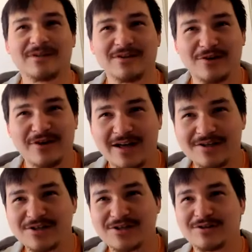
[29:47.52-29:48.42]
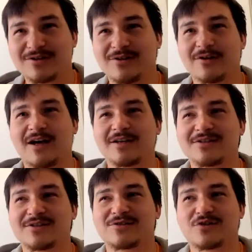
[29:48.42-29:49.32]
you're not
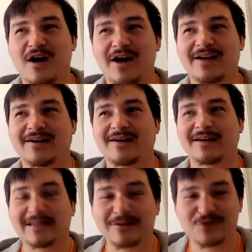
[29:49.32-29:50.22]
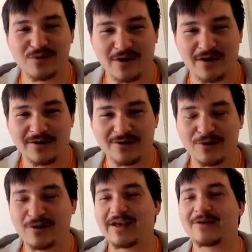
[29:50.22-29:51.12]
just trying a little too hard.
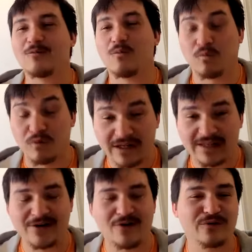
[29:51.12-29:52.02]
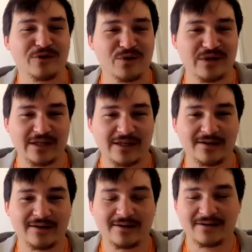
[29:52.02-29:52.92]
You're like really overdoing it.
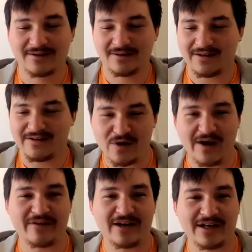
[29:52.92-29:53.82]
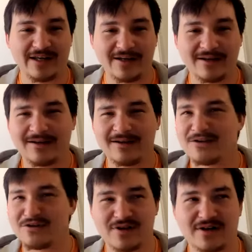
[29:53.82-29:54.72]
If you have a headache
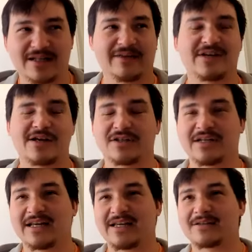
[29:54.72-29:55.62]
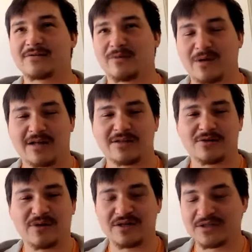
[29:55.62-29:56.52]
and you start to have tension headaches from
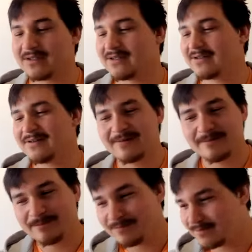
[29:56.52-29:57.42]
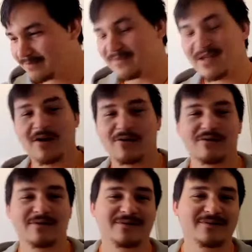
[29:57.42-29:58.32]
concentration.
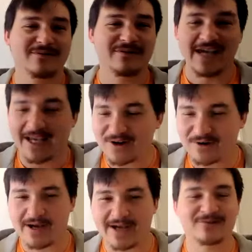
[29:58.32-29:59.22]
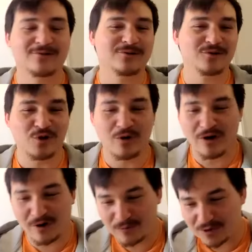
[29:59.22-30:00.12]
No, incorrect. you
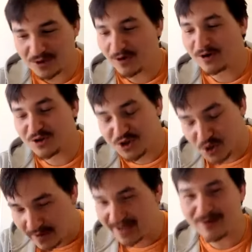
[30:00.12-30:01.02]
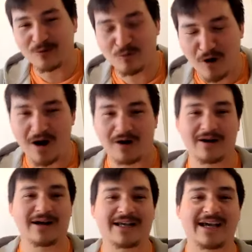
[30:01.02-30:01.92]
are doing it
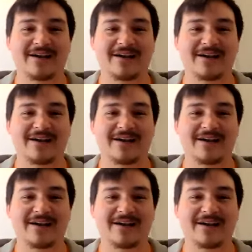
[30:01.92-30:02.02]
wrong. I